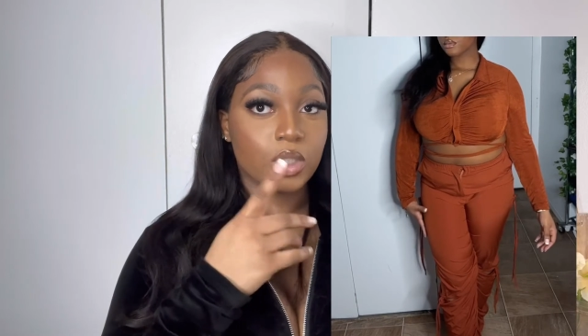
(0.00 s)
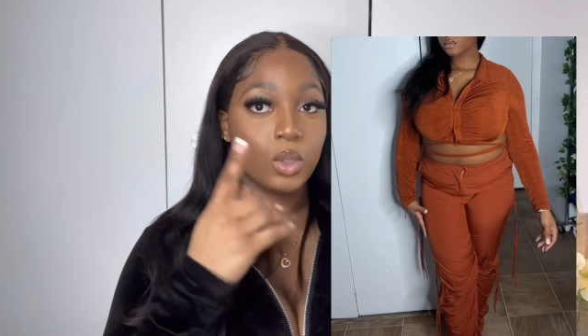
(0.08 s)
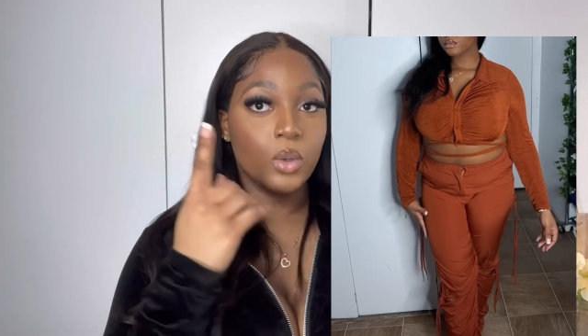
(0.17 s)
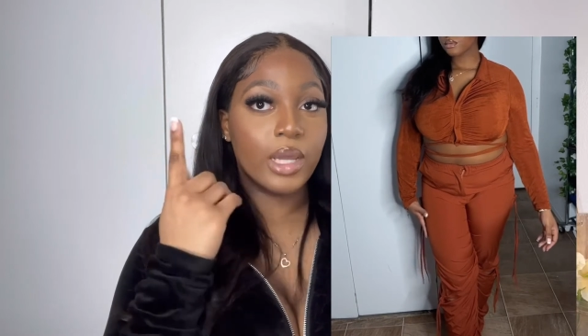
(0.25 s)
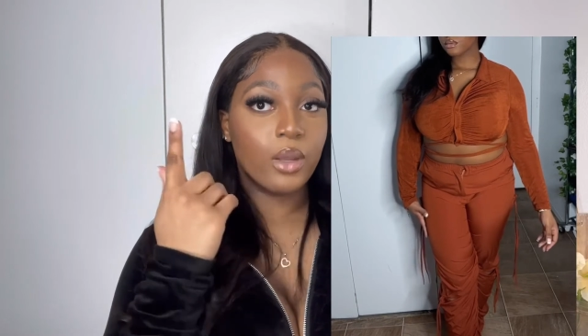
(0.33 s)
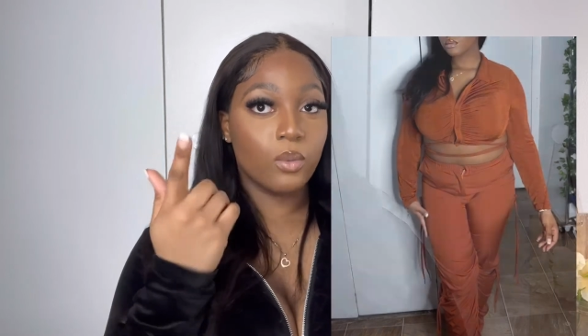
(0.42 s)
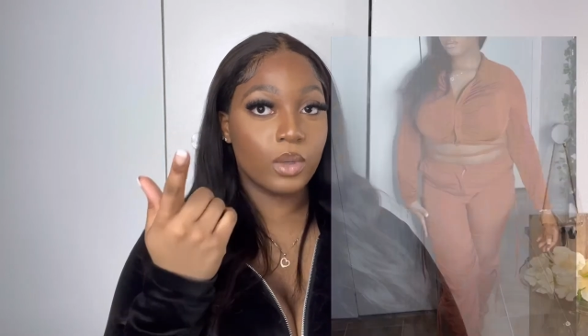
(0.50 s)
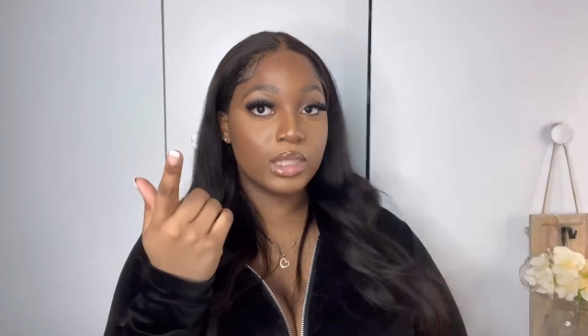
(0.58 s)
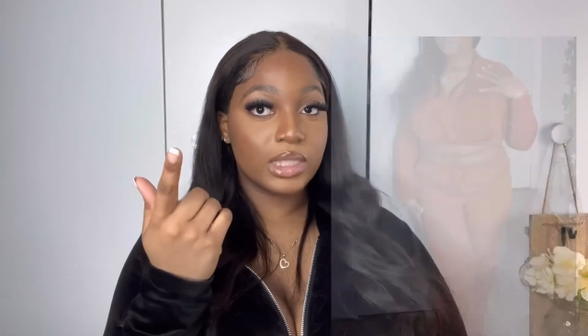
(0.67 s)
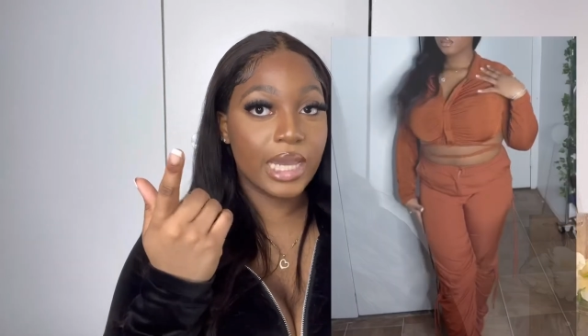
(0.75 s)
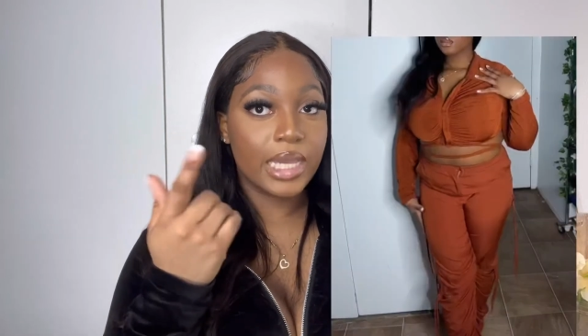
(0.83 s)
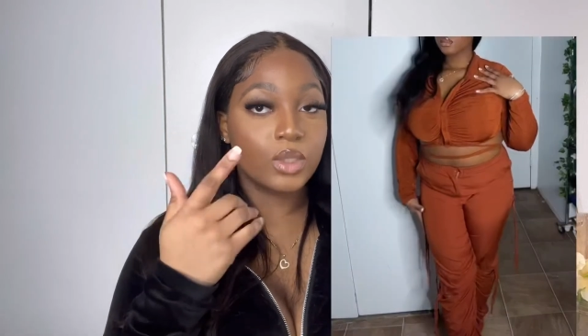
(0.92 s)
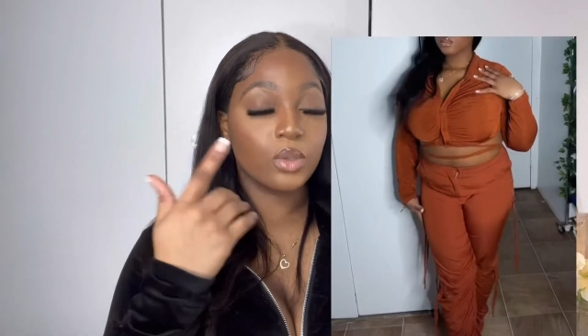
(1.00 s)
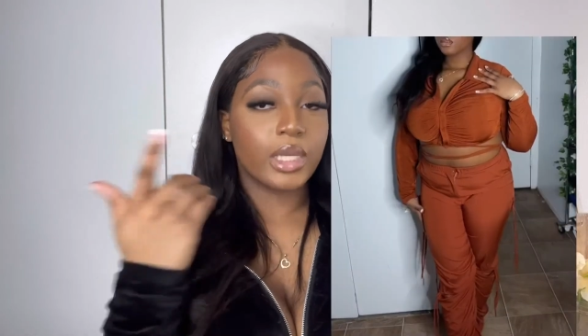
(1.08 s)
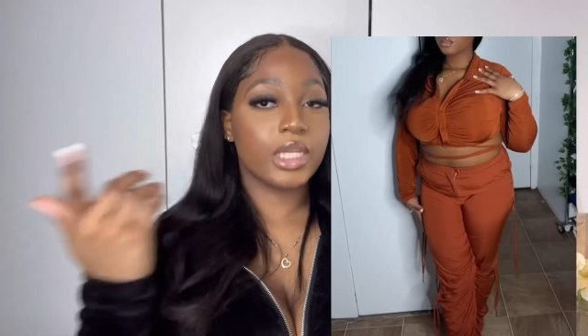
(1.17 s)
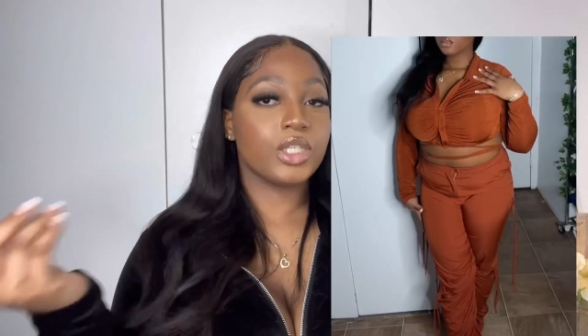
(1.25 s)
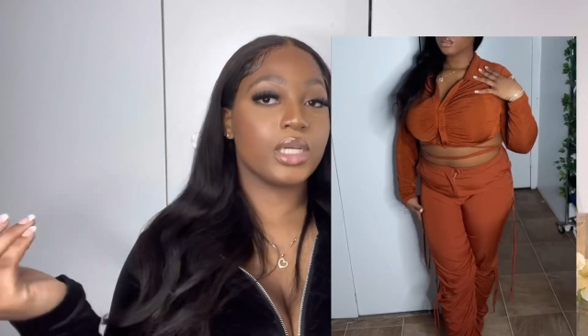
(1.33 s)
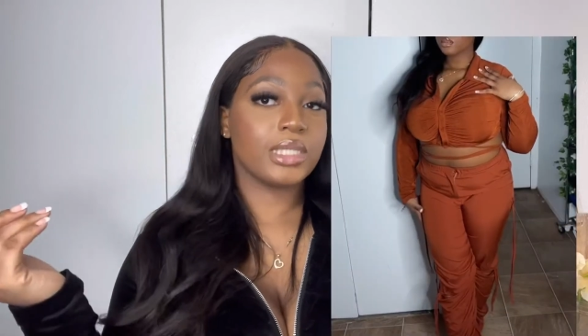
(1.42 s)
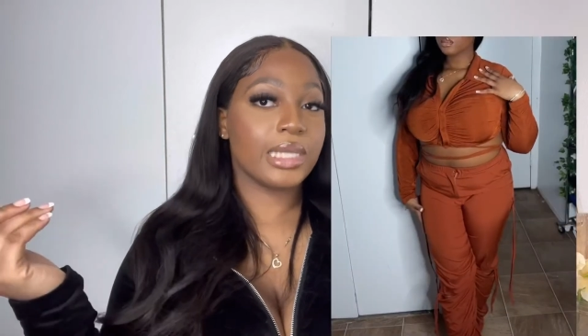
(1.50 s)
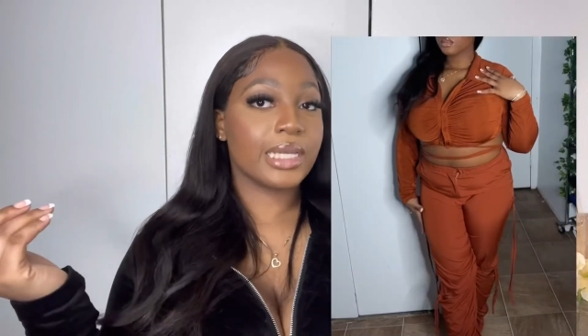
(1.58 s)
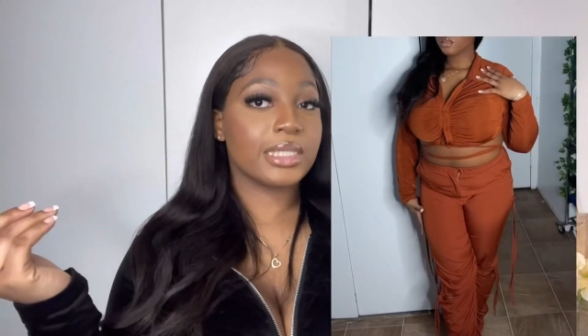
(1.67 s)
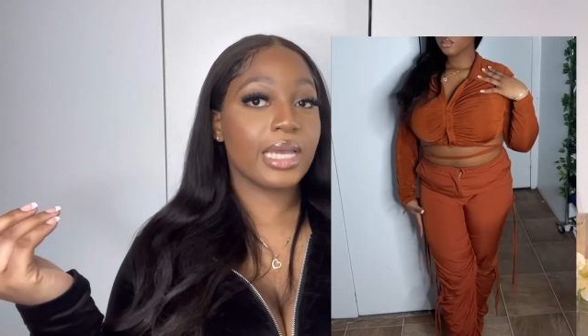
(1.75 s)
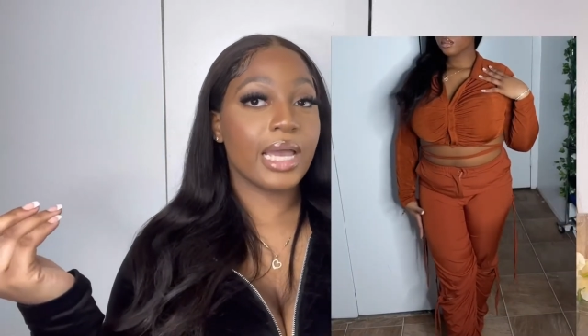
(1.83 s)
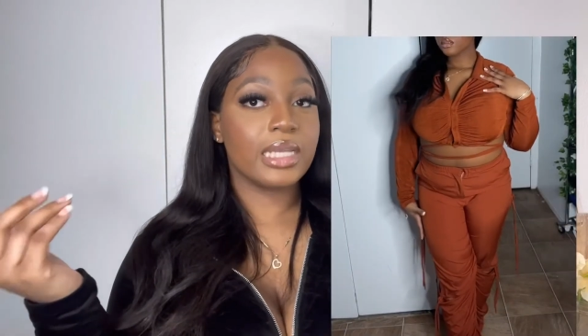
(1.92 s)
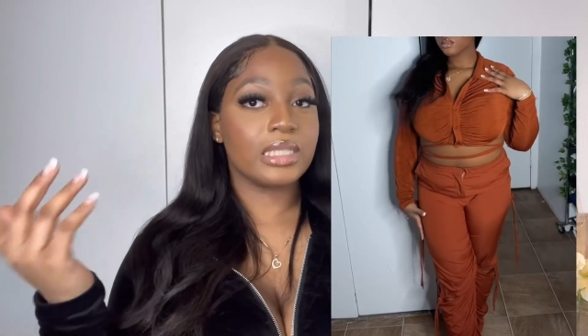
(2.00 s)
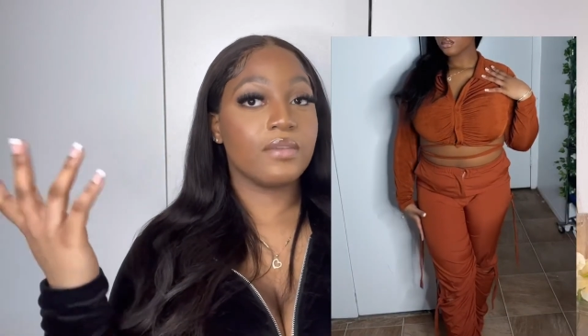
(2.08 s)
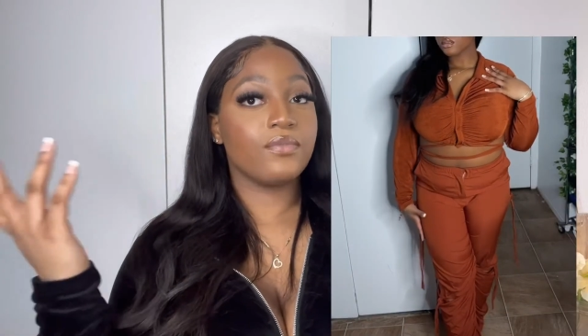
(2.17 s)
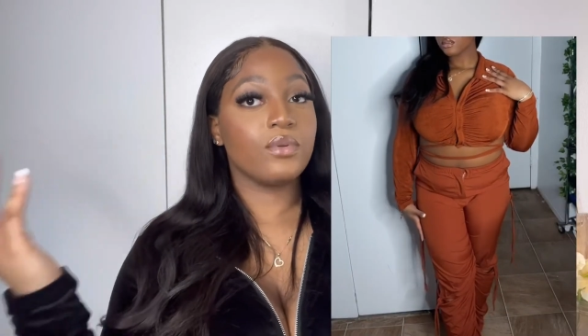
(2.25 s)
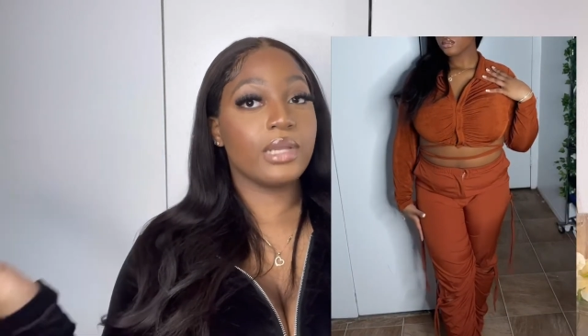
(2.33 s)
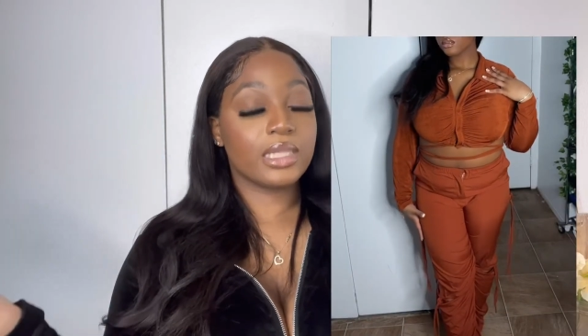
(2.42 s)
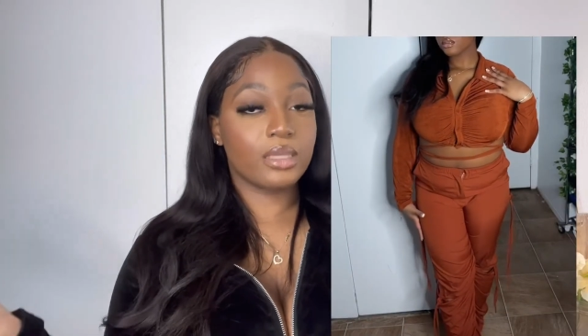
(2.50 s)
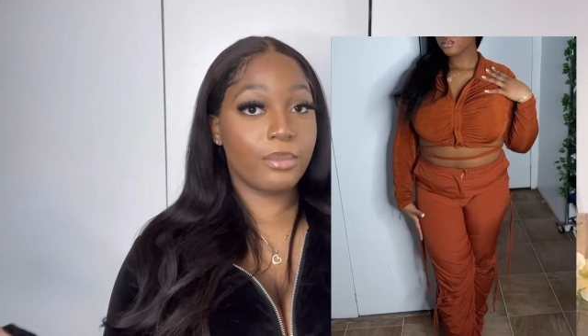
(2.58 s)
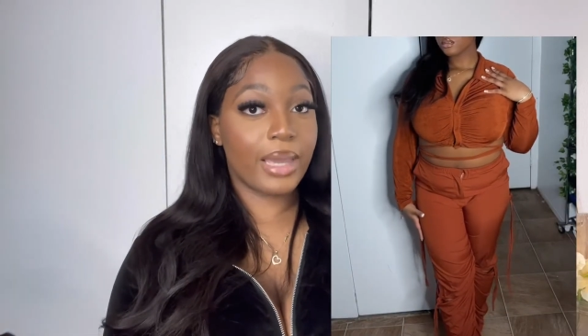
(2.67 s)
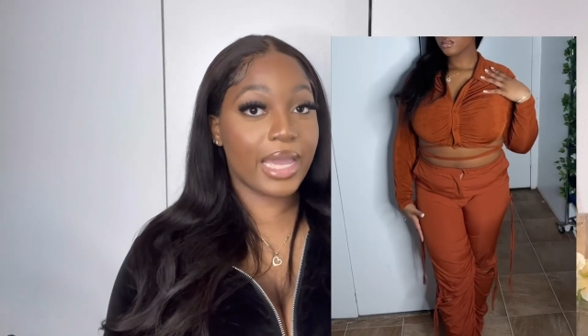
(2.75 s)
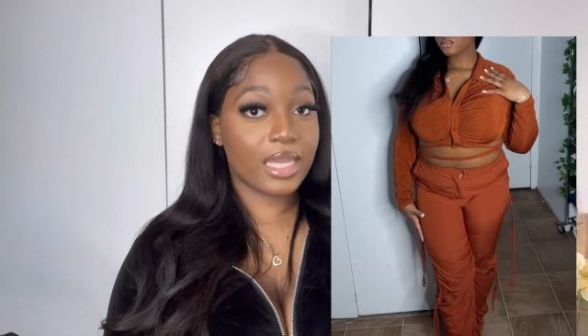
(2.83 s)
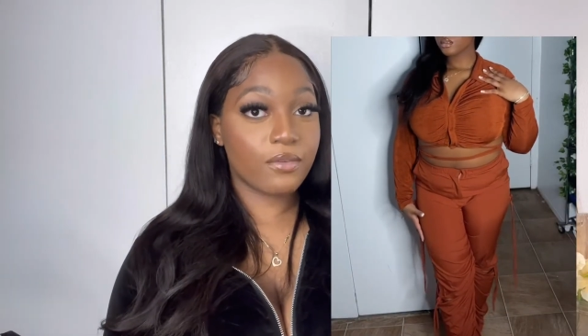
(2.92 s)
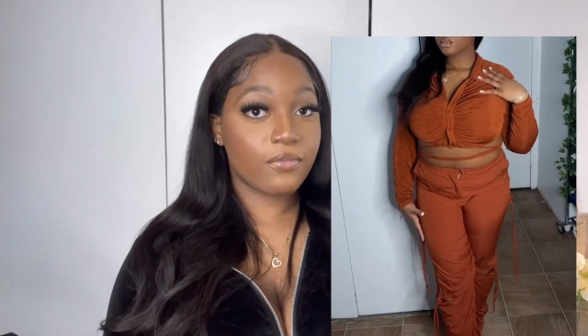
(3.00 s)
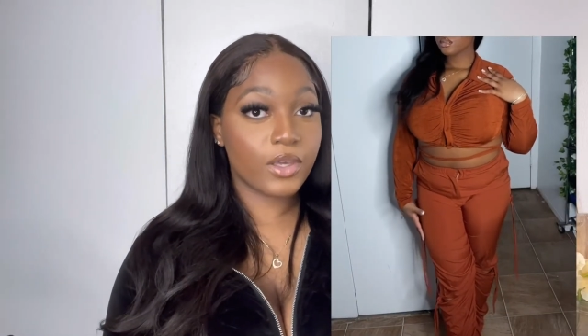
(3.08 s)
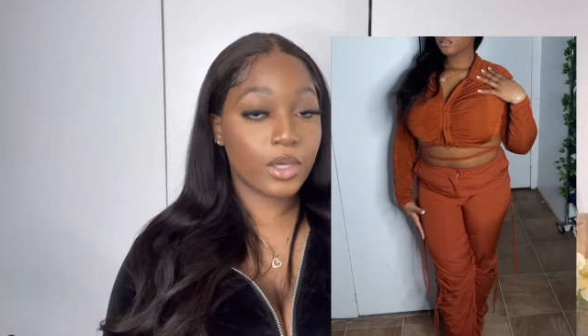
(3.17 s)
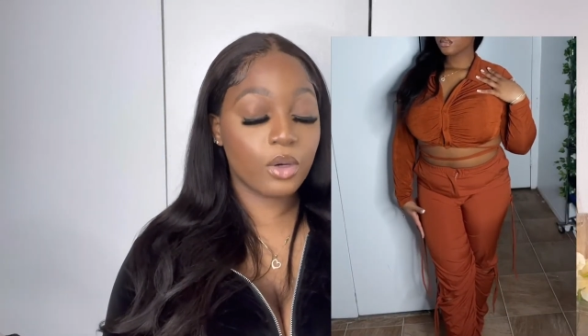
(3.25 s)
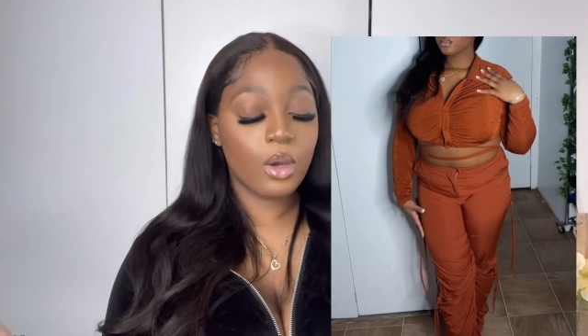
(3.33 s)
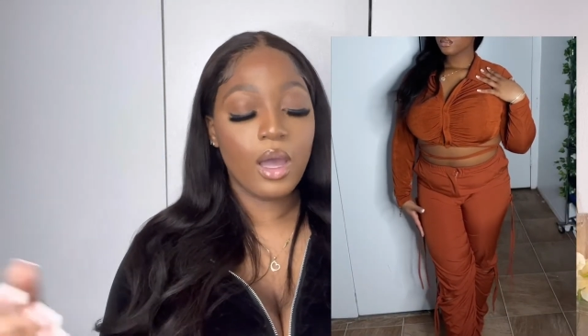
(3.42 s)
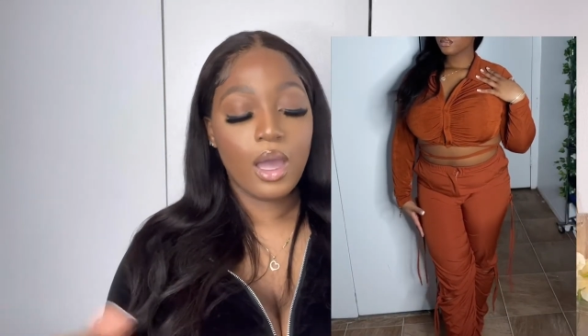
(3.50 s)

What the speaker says: Go down 1 size or get your exact size if you like the baggy feel.